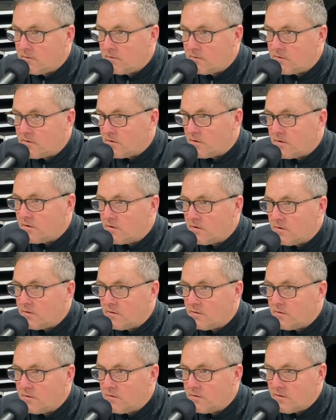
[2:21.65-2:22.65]
So you,
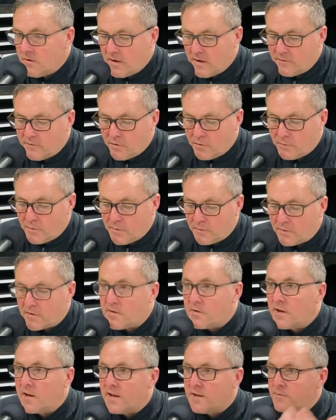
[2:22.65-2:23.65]
you couldn't have two people
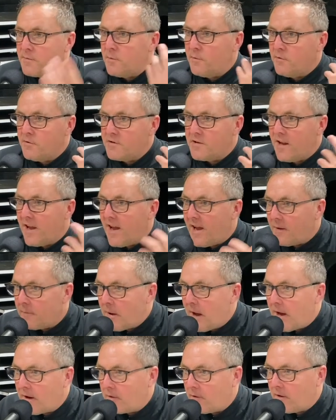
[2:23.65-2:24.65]
because I guess people used to hang
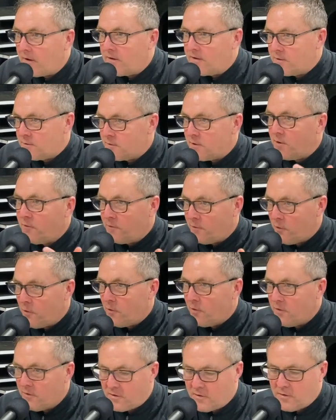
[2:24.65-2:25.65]
back, yeah, right? Because yeah. it was all
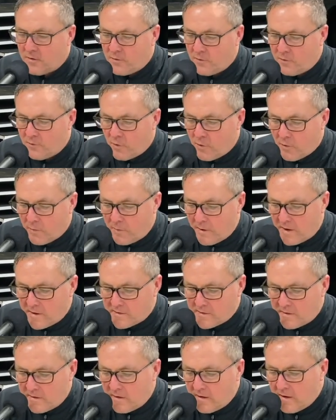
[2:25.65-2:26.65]
forward. Right. You could, no forward
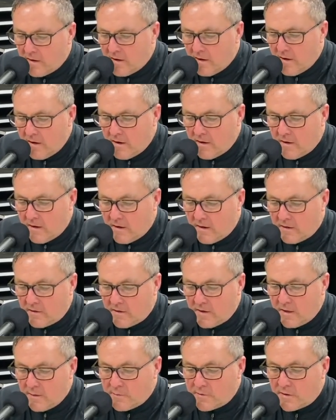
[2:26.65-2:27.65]
passing. Uh,
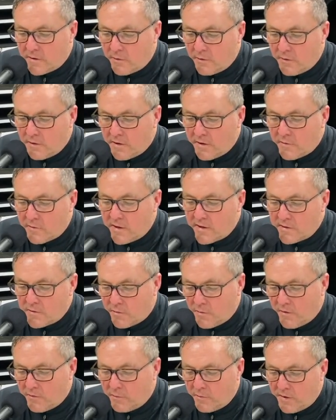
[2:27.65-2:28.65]
teams could only dress
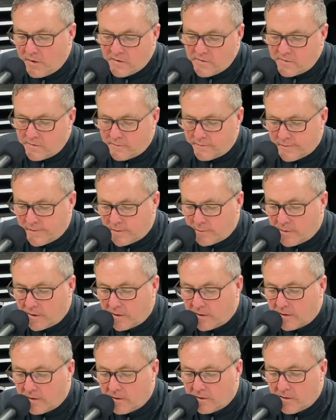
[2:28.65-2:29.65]
twelve players. No
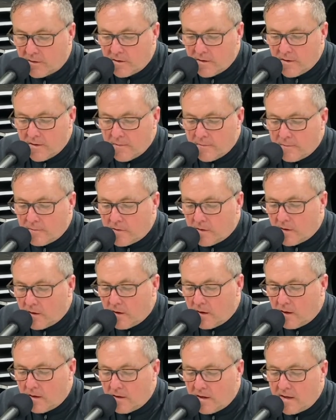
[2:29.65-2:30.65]
big deal.
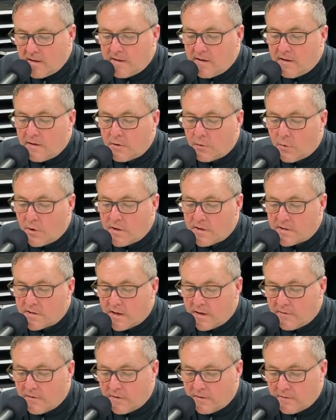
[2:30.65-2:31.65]
Uh, nineteen
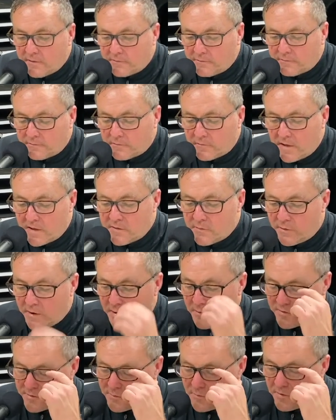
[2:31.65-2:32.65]
twenty-seven. That's when
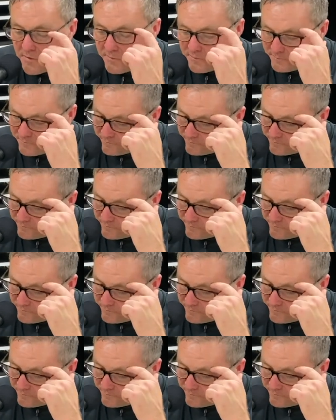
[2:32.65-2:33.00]
I was born.